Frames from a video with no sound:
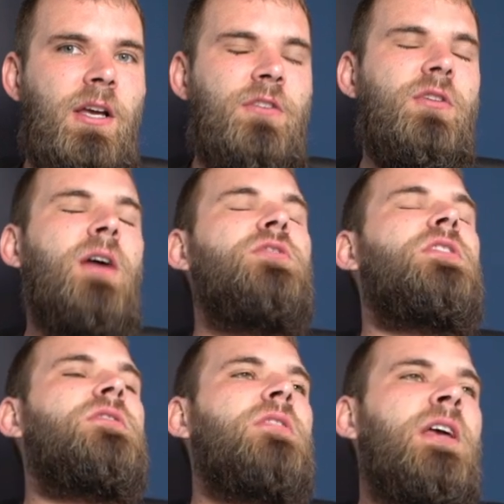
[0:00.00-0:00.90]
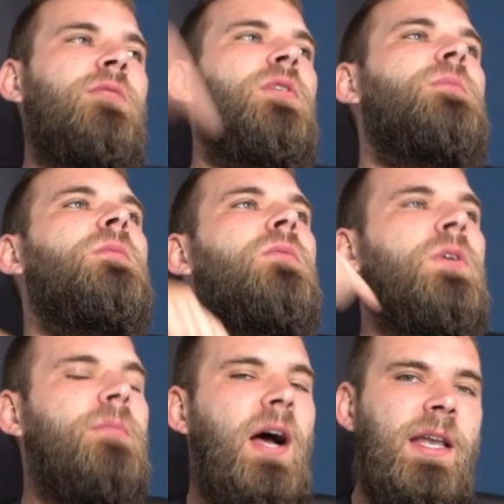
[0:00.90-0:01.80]
So I was just like
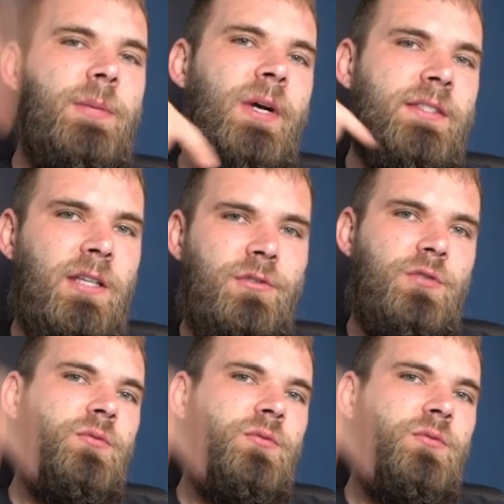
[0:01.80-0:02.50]
reminding myself,